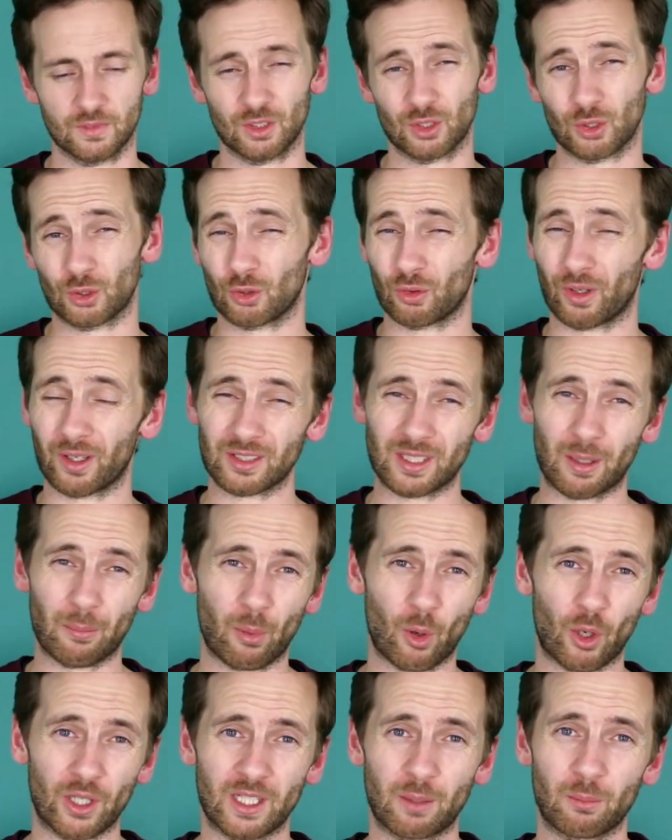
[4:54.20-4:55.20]
So to round up
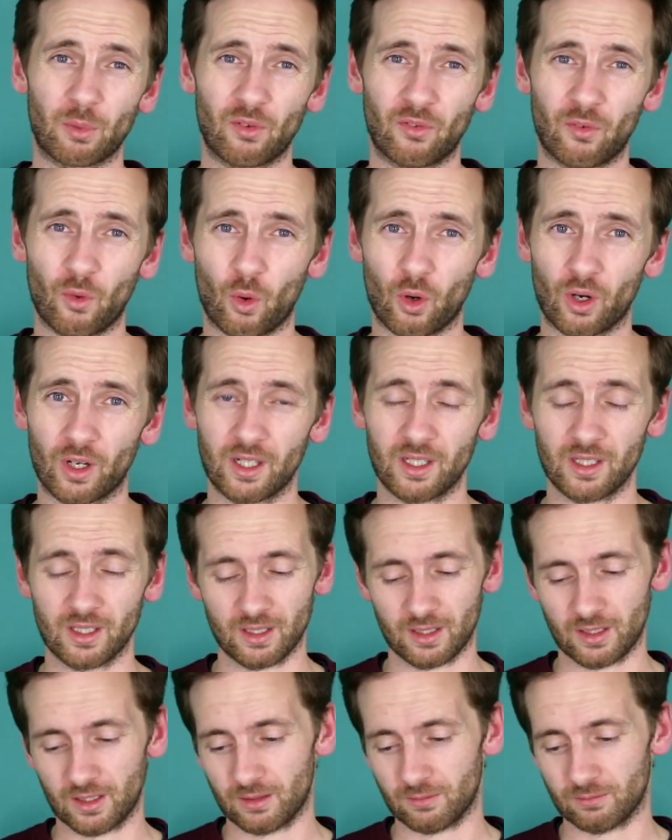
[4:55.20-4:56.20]
point number 4,
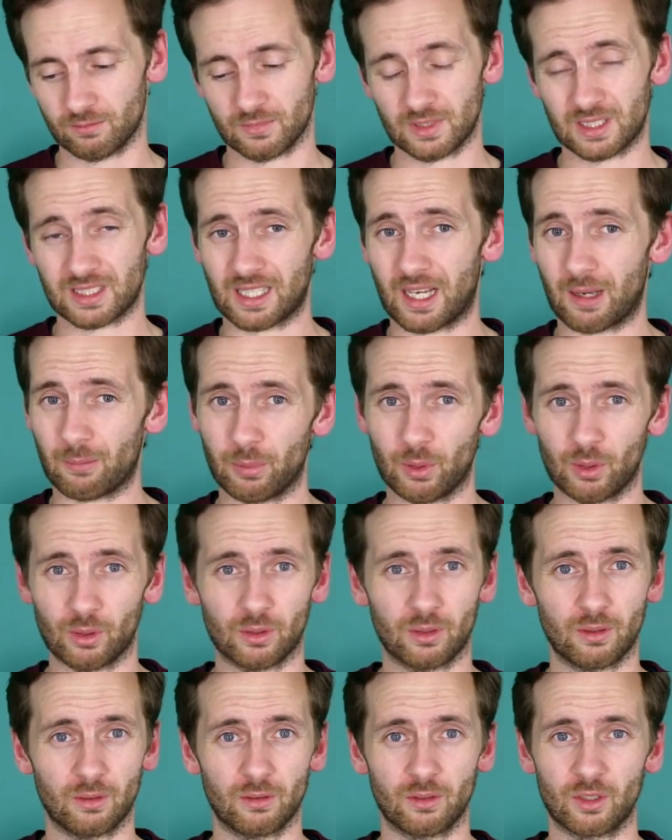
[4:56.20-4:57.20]

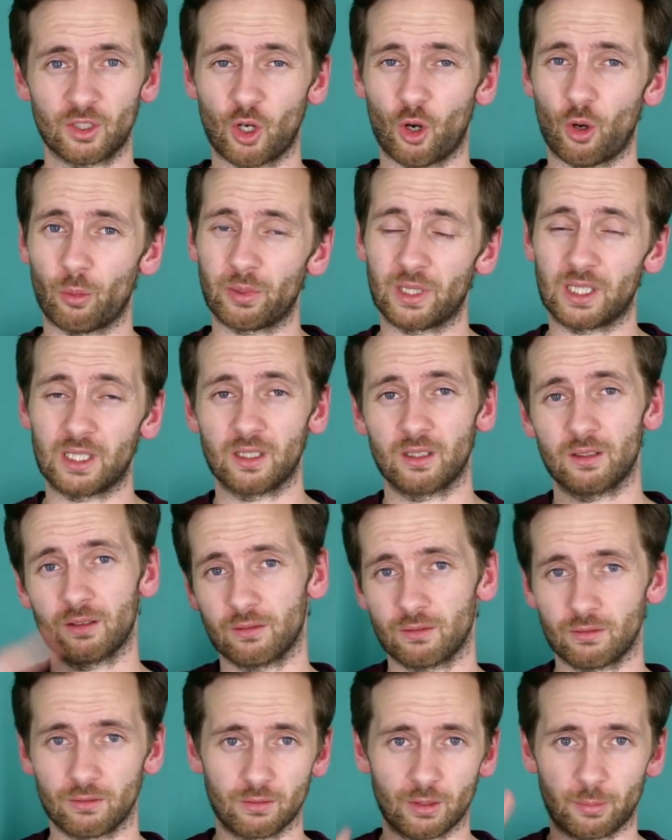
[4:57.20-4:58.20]
sample, copy,
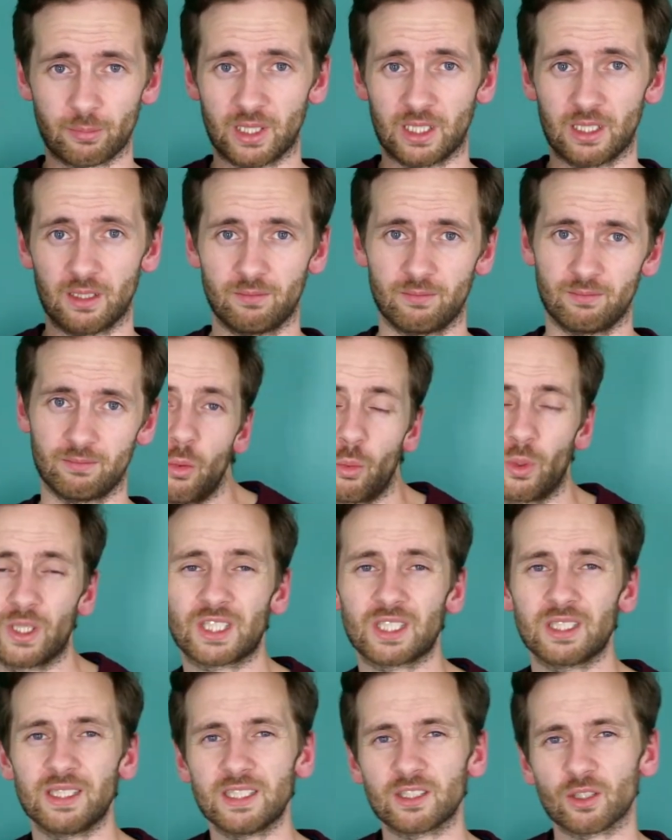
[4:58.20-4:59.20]
repeat.
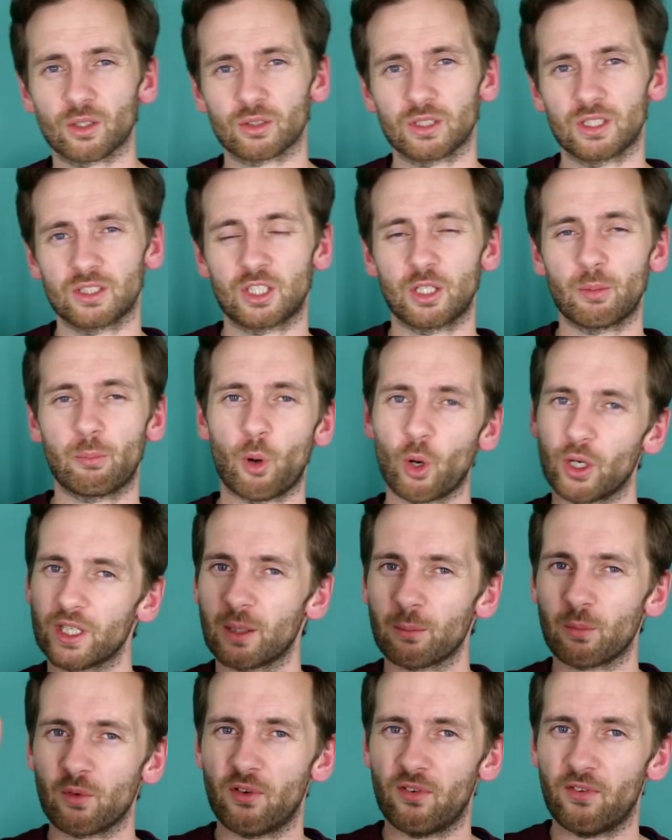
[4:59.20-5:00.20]
Which leads on to point
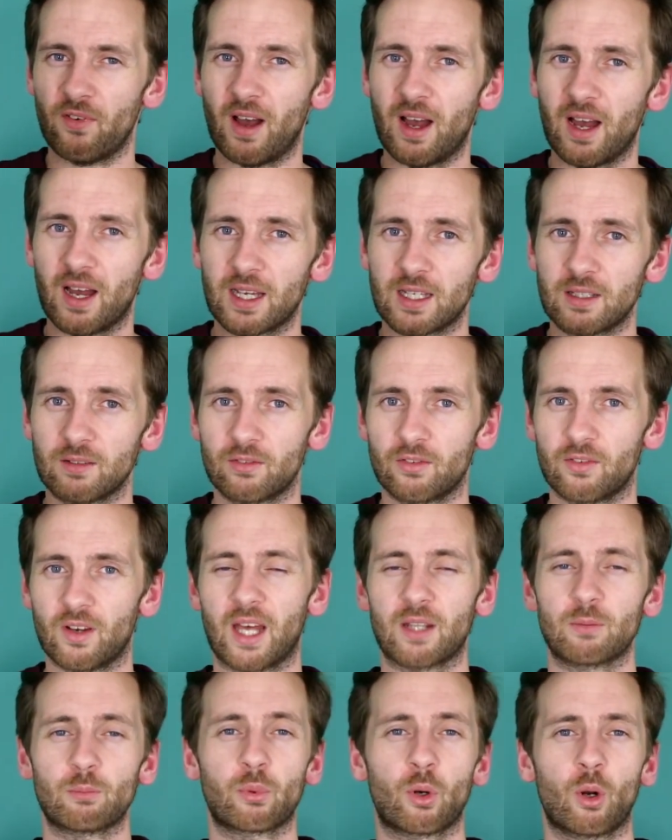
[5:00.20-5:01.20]
number 5,
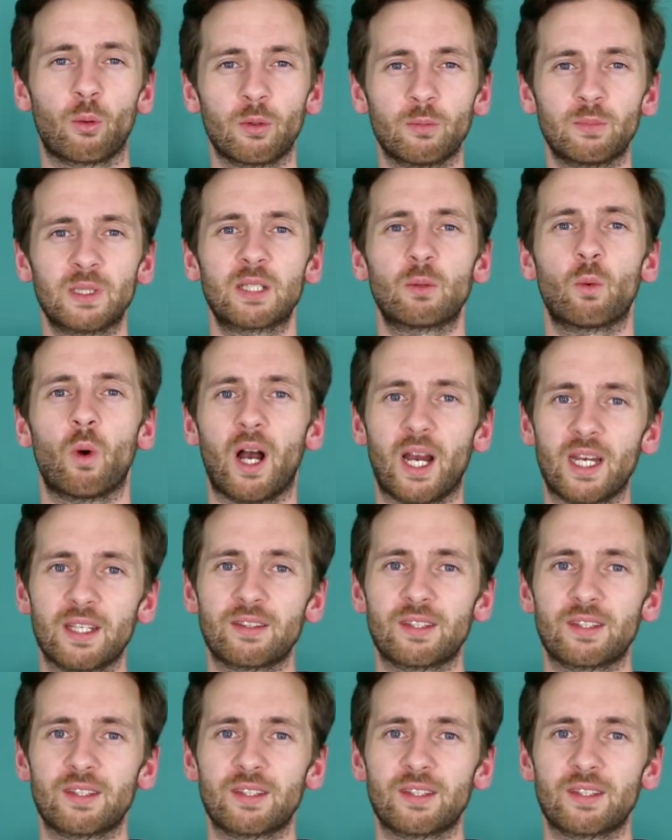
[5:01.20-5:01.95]
and probably what I